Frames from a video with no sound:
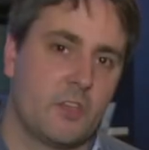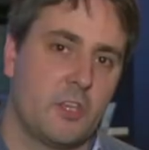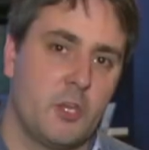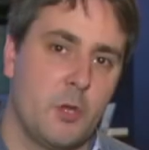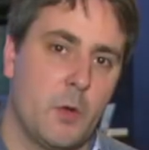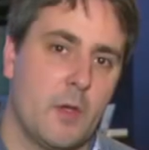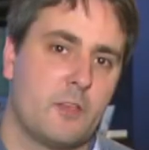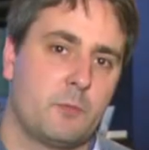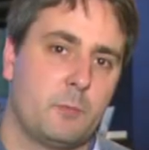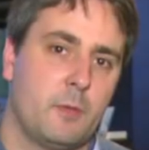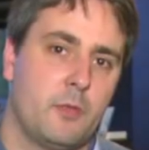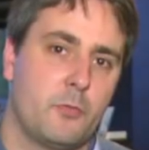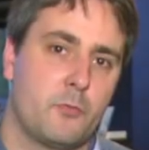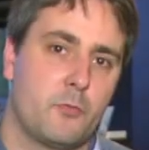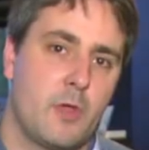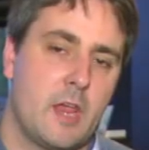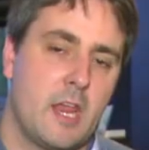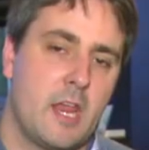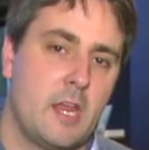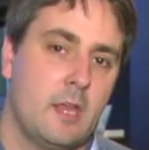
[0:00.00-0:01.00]
a USB
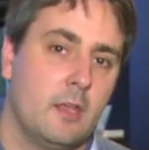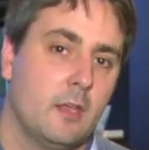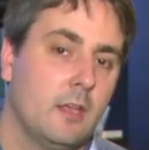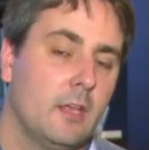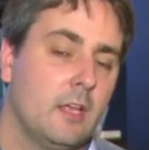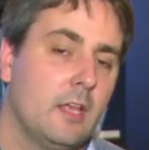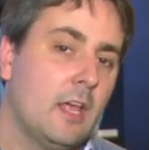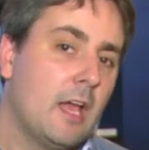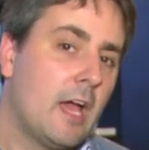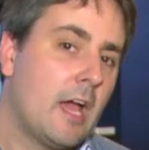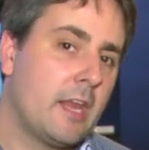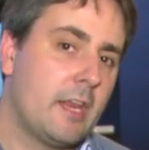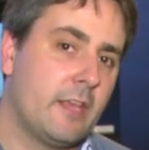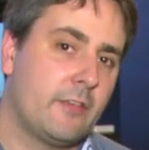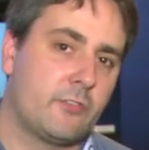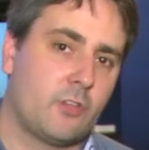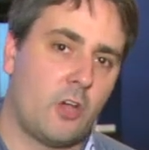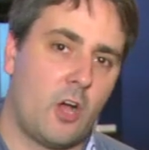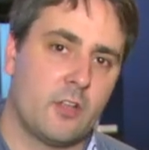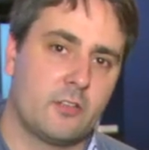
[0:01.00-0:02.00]
3 and
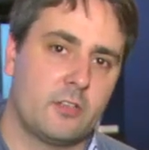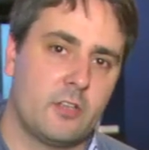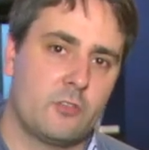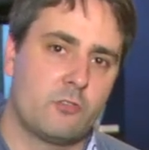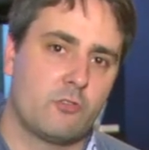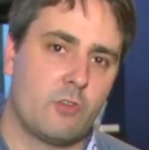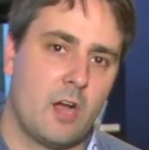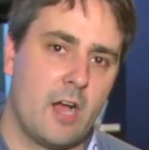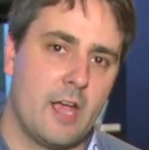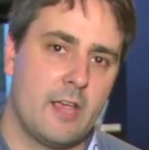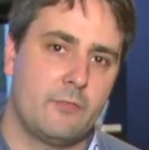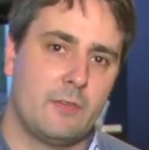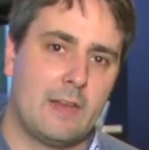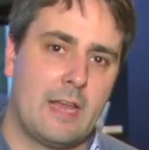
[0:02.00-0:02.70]
eSATA drive,